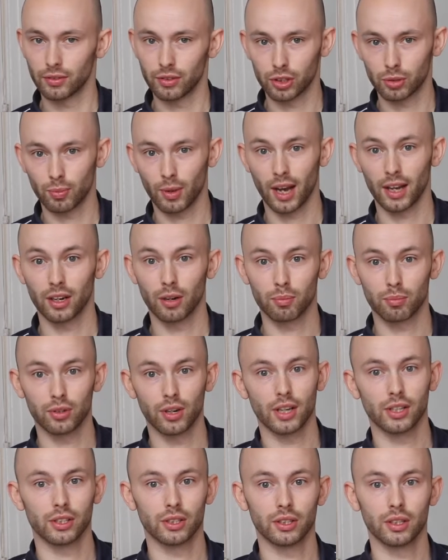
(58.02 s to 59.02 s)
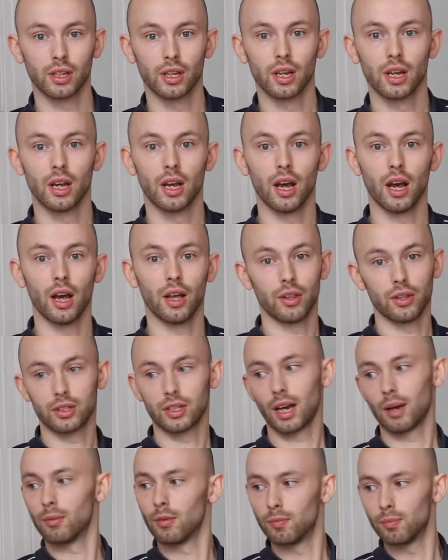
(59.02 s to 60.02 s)
the spine are present at the
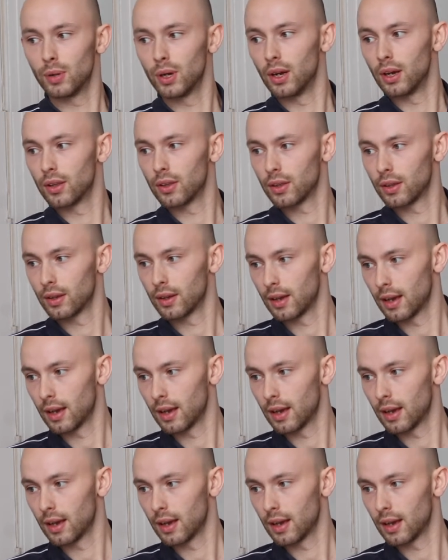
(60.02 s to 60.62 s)
time of birth,